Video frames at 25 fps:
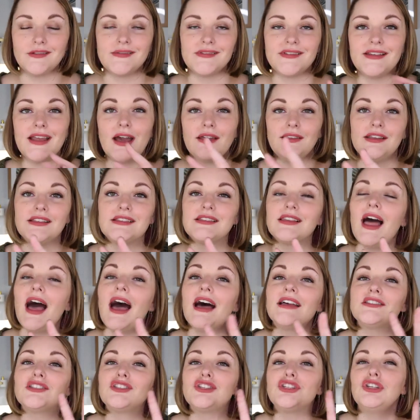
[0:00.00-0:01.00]
murders. Now, these
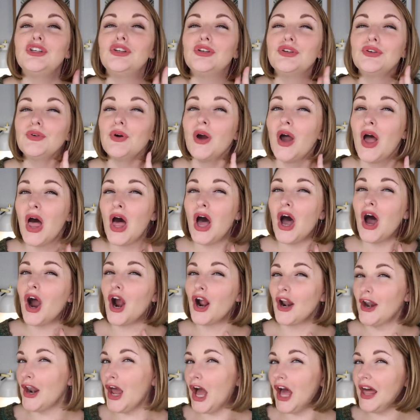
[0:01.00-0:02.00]
last two
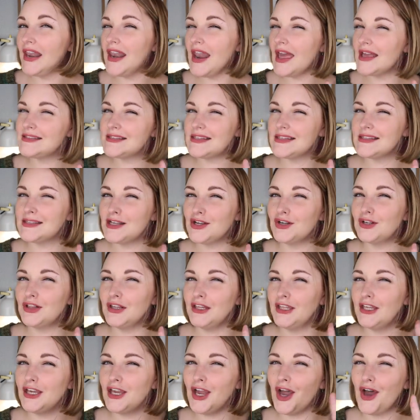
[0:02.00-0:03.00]
are not
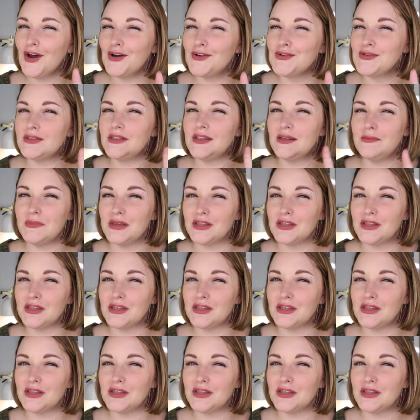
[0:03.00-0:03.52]
necessarily cozy